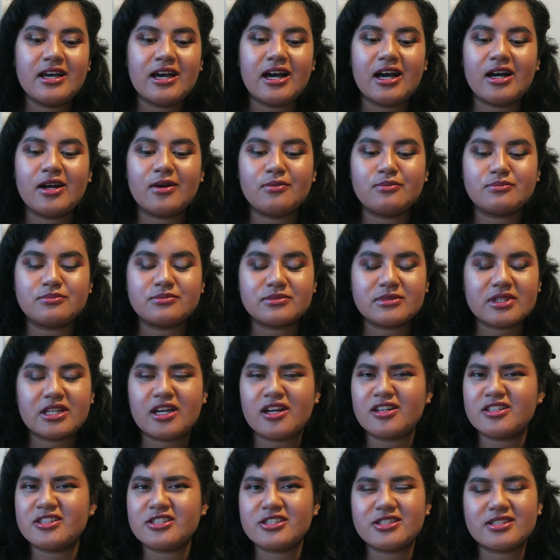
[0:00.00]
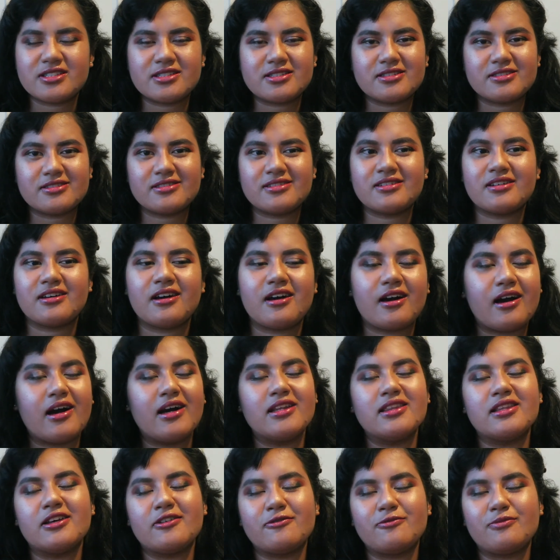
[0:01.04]

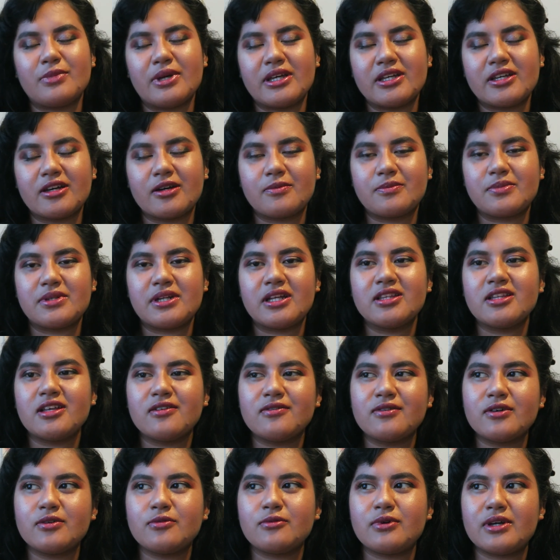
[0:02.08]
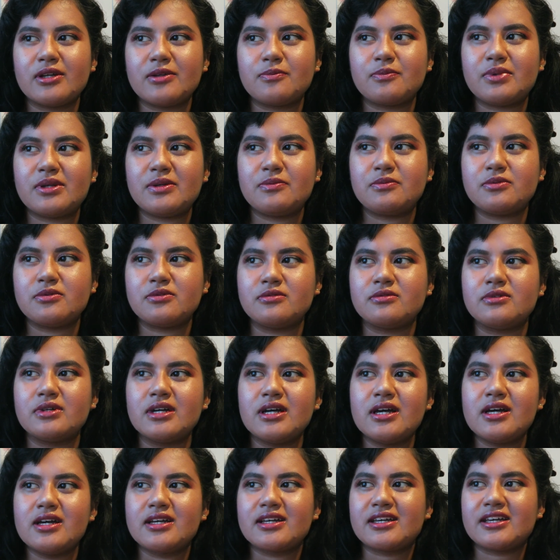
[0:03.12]
I love makeup, and I love it when people
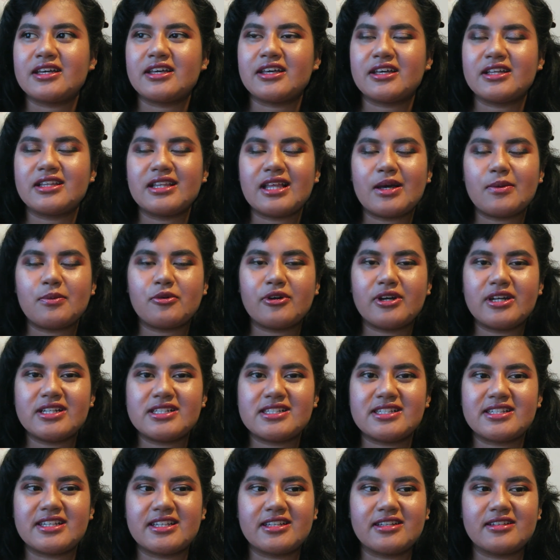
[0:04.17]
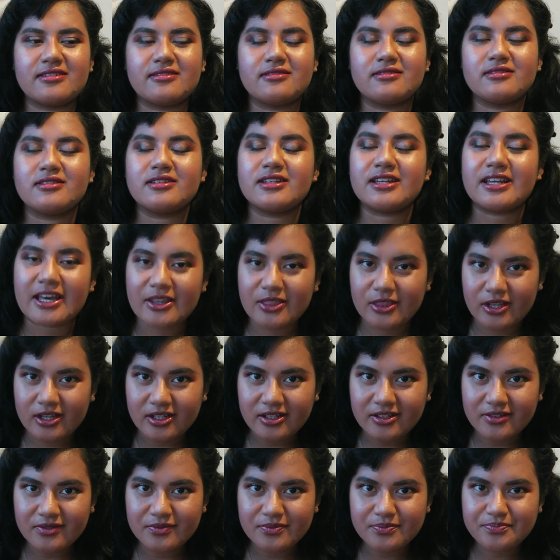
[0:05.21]
can collaborate
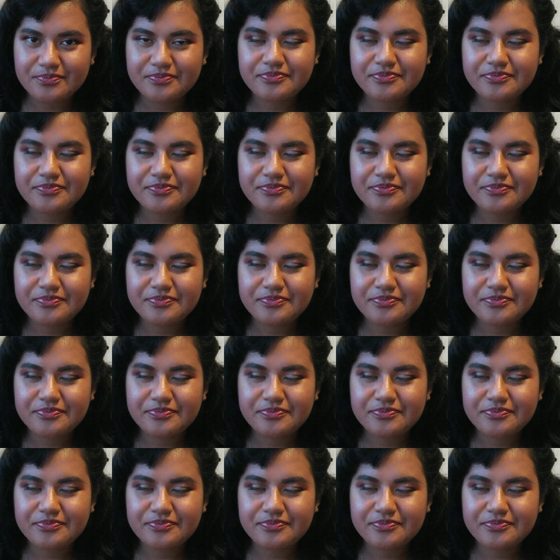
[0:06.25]
together